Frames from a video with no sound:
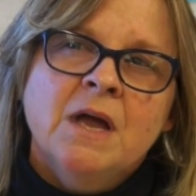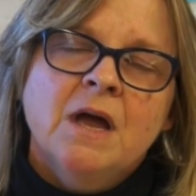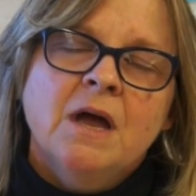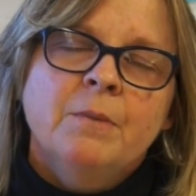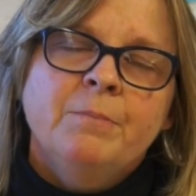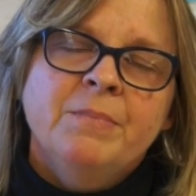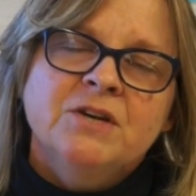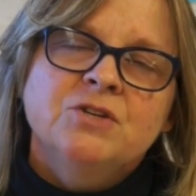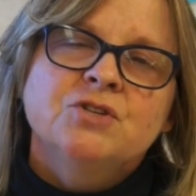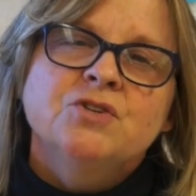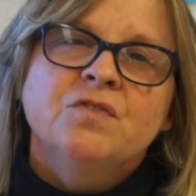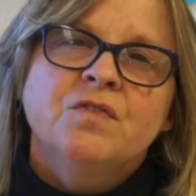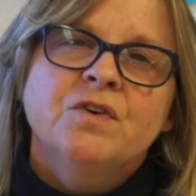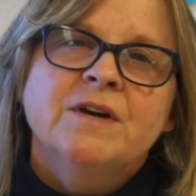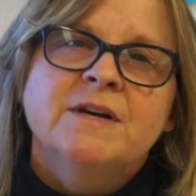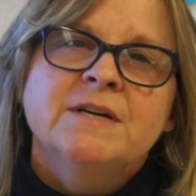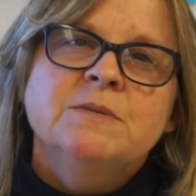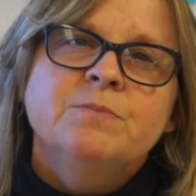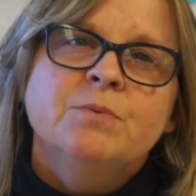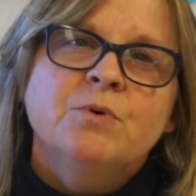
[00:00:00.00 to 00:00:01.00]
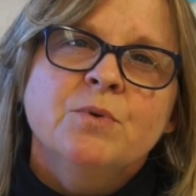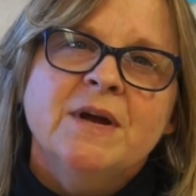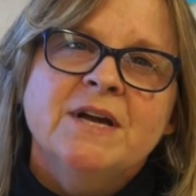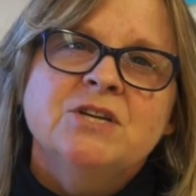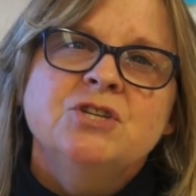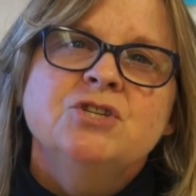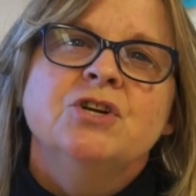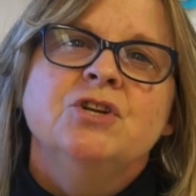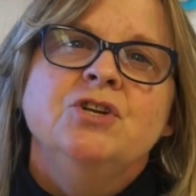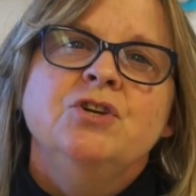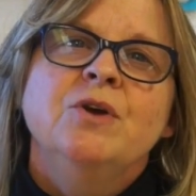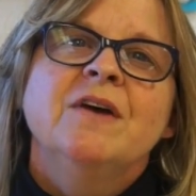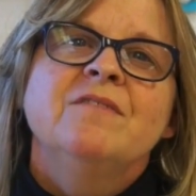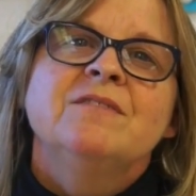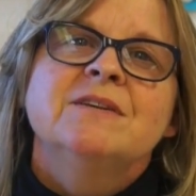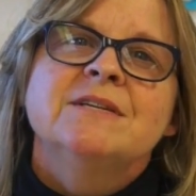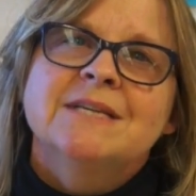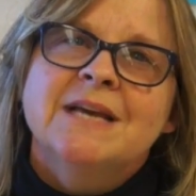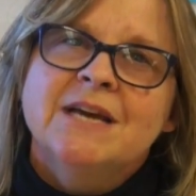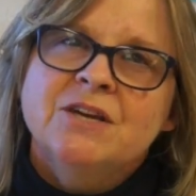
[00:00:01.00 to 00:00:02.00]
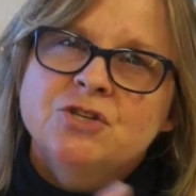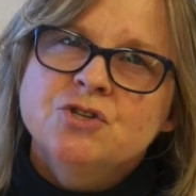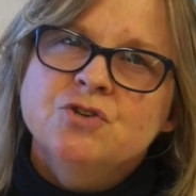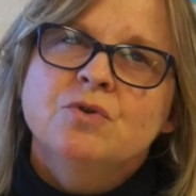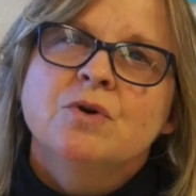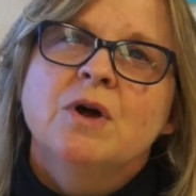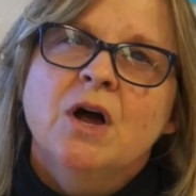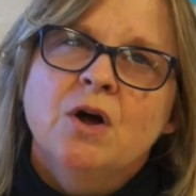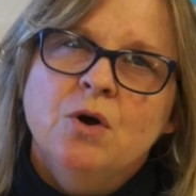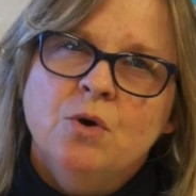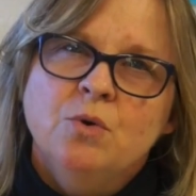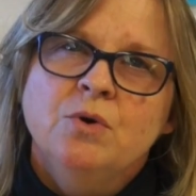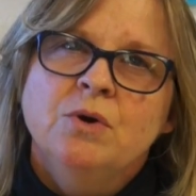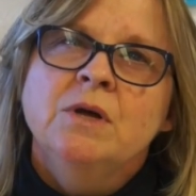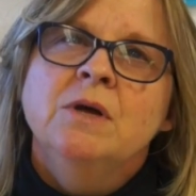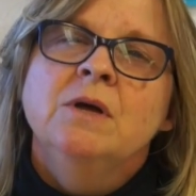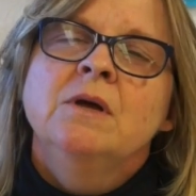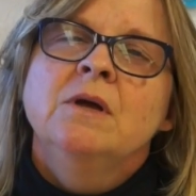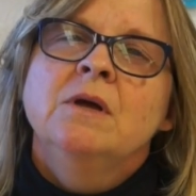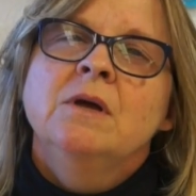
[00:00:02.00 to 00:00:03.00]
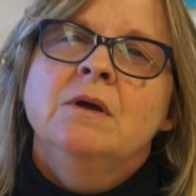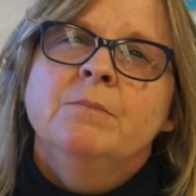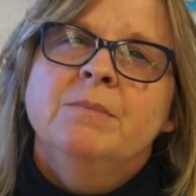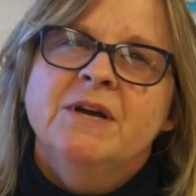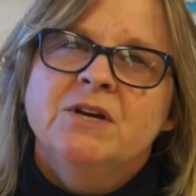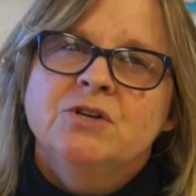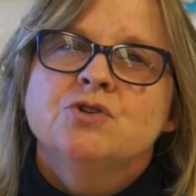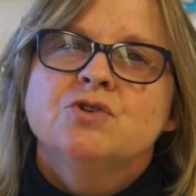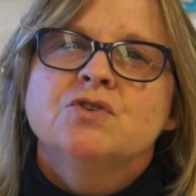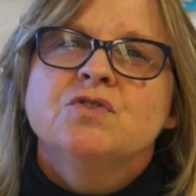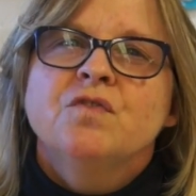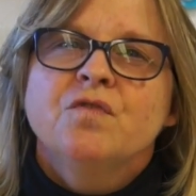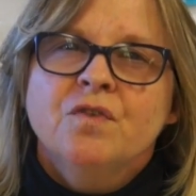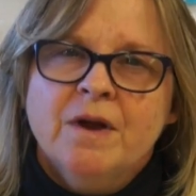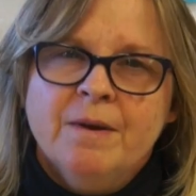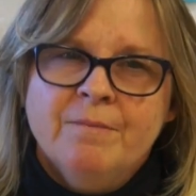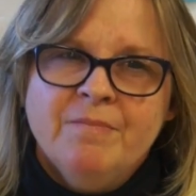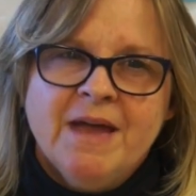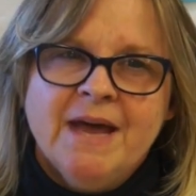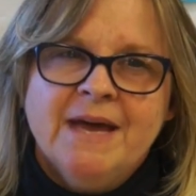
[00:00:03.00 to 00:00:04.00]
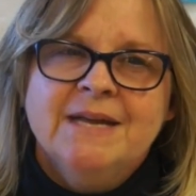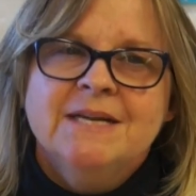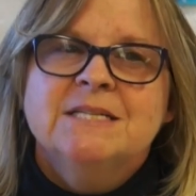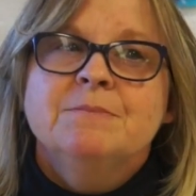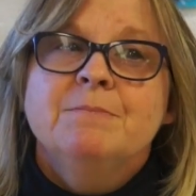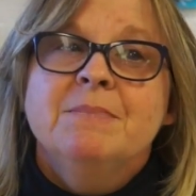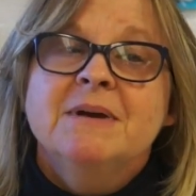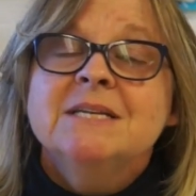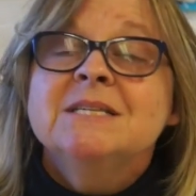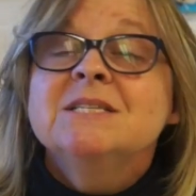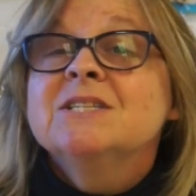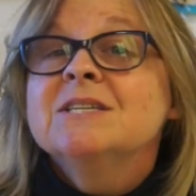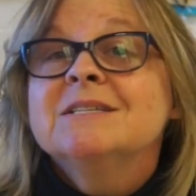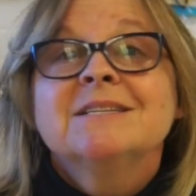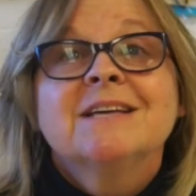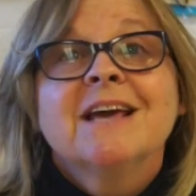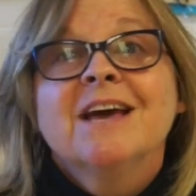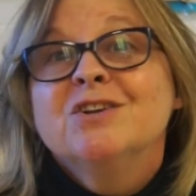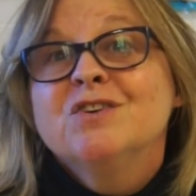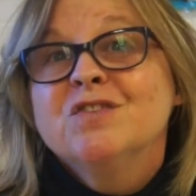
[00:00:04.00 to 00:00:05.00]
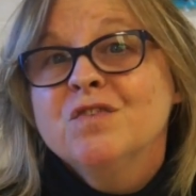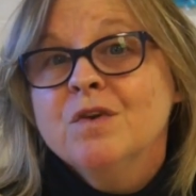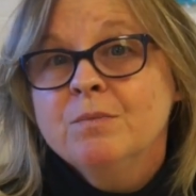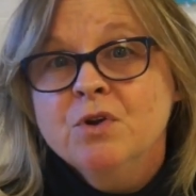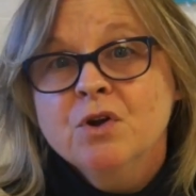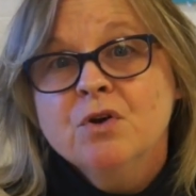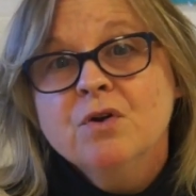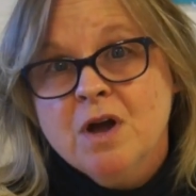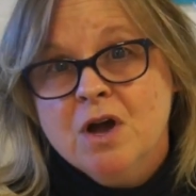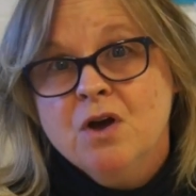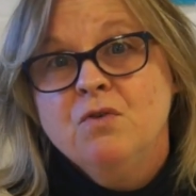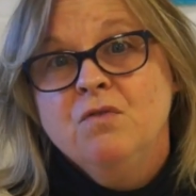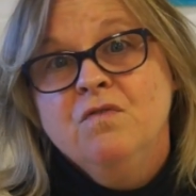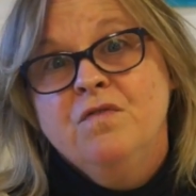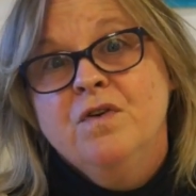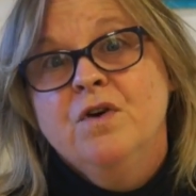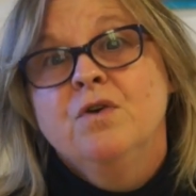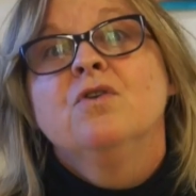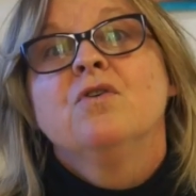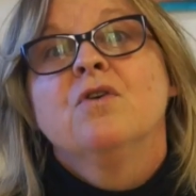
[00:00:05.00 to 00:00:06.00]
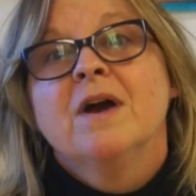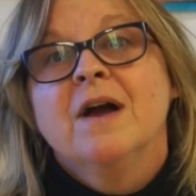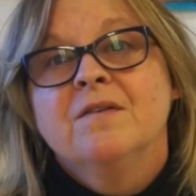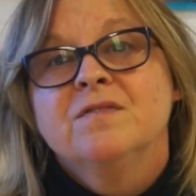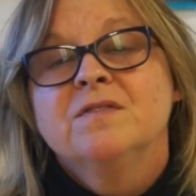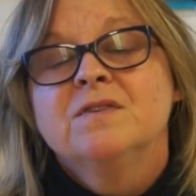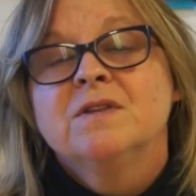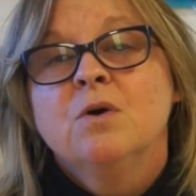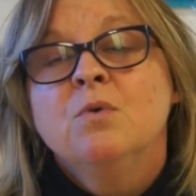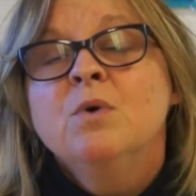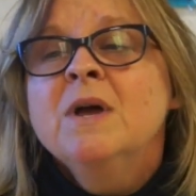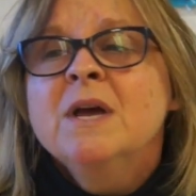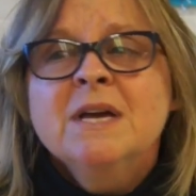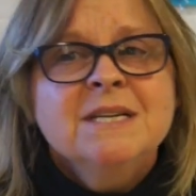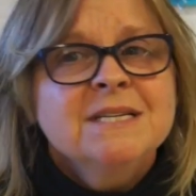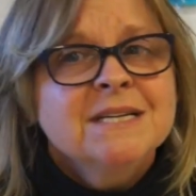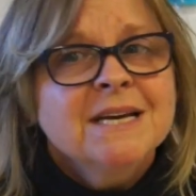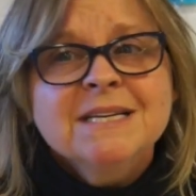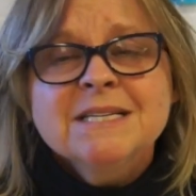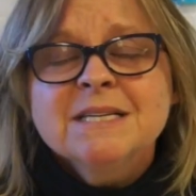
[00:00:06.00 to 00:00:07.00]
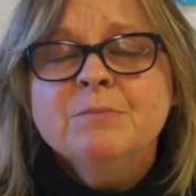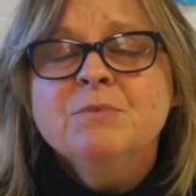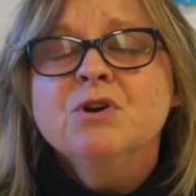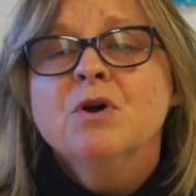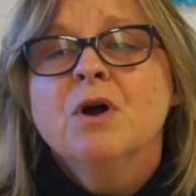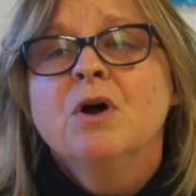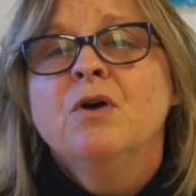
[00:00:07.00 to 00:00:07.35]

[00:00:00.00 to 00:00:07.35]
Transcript: a picture for inspiration, you have to sketch your own pictures from that. It's best to sketch from your own photographs. So take some of your